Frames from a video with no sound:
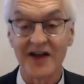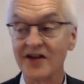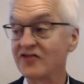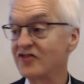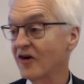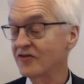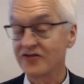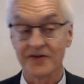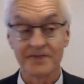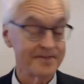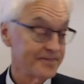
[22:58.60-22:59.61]
and
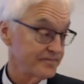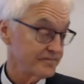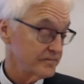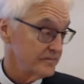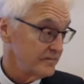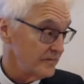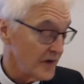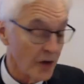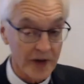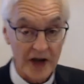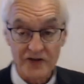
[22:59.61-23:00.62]
injunction.
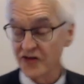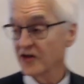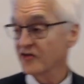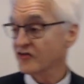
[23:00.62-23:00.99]
Okay, so the